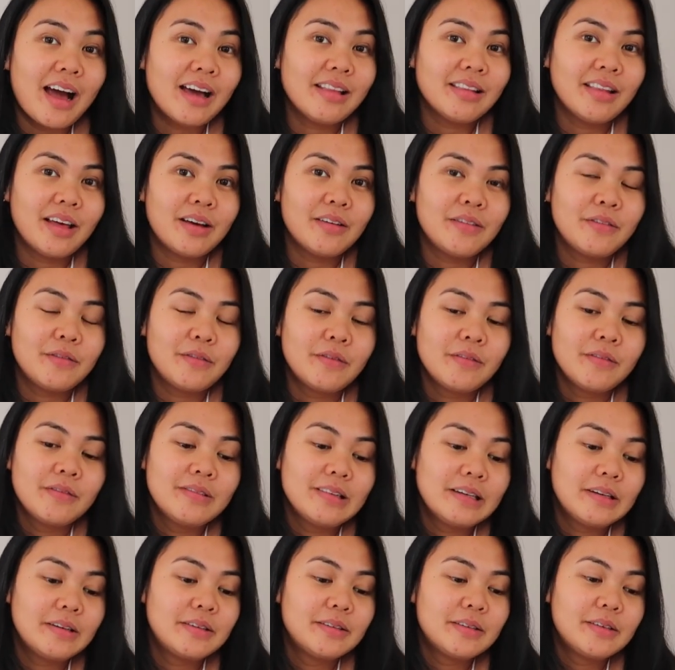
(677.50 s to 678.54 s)
I love
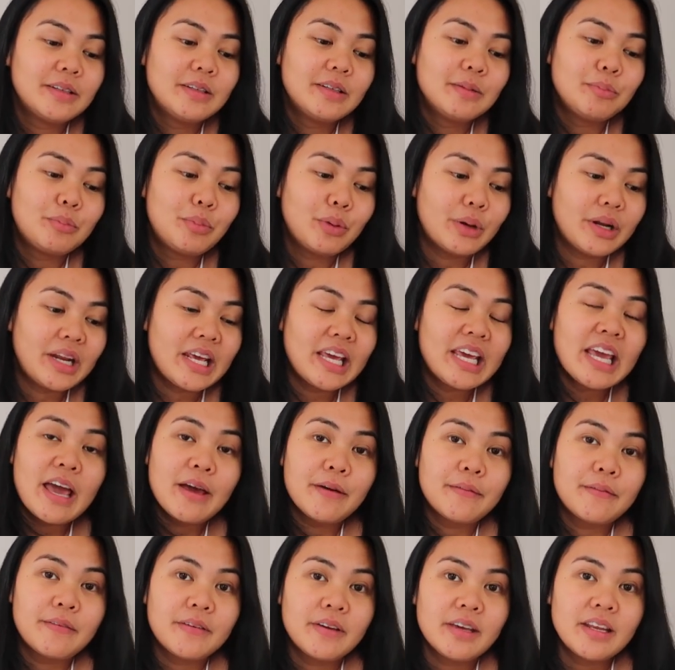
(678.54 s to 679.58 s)
putting
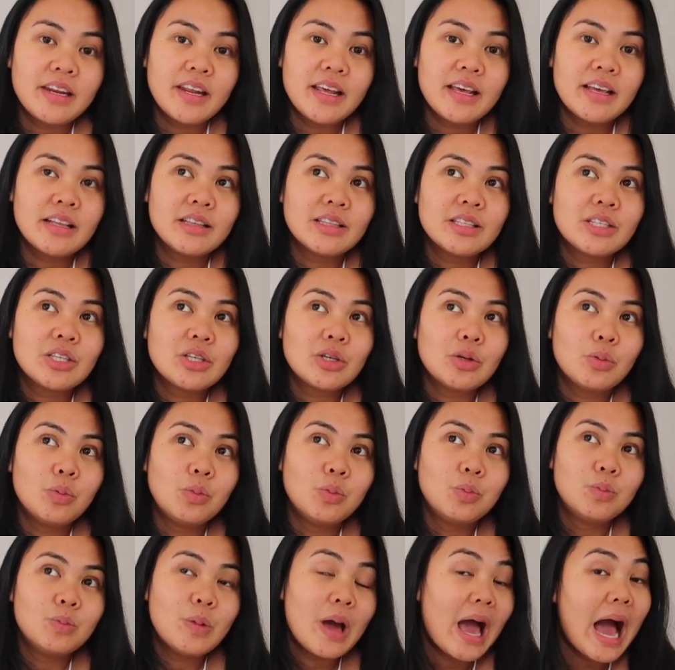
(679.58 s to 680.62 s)
effort into
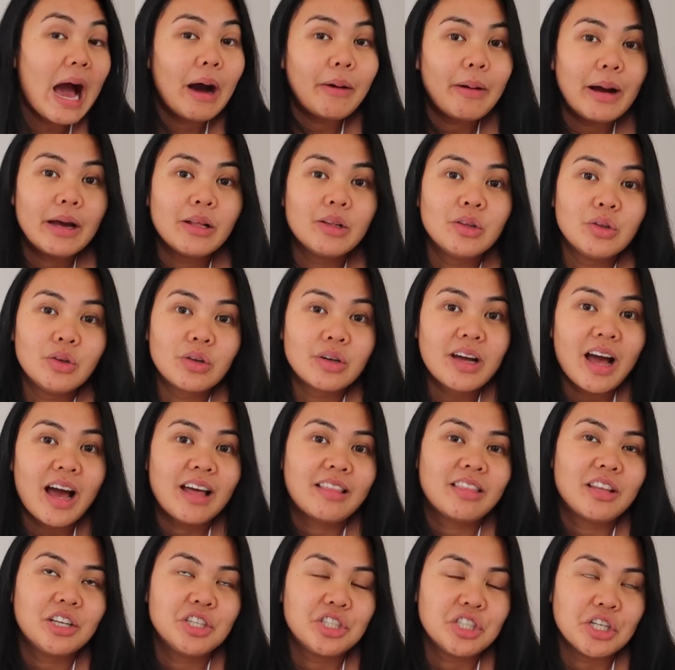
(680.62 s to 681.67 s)
how I look
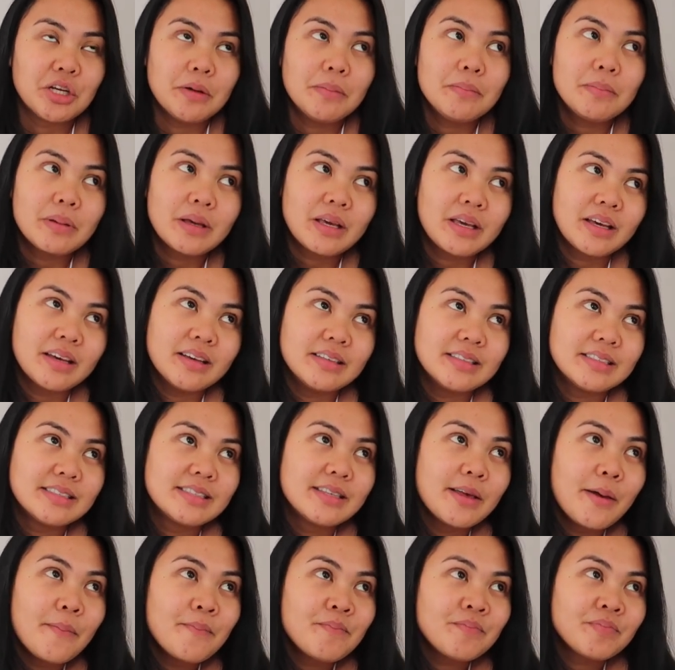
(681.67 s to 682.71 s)
at the gym
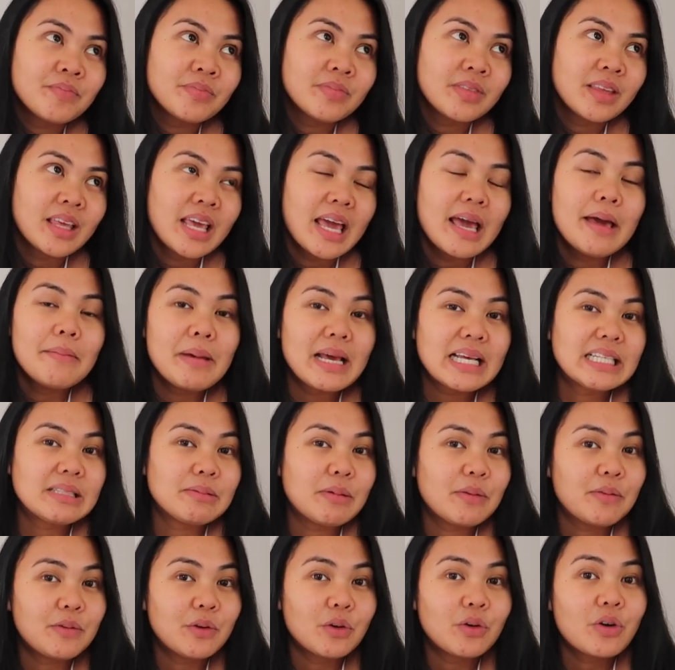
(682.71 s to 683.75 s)
because it makes
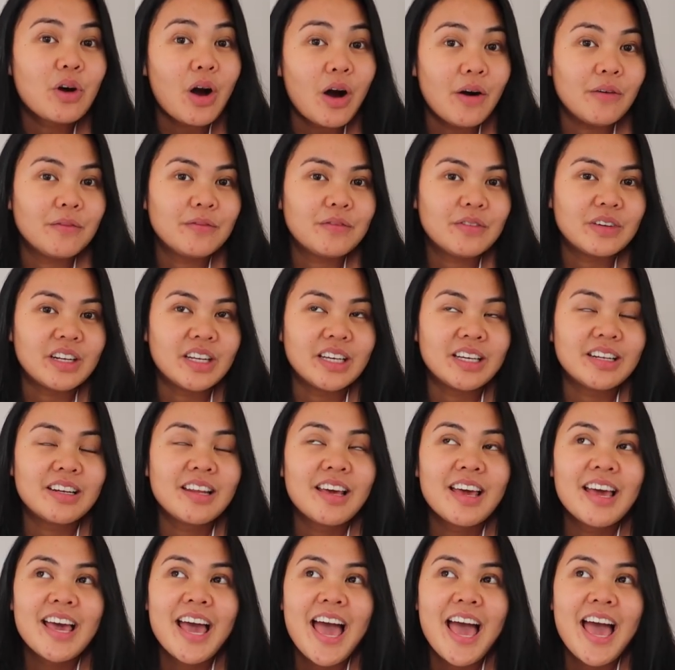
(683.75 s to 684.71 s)
me feel confident.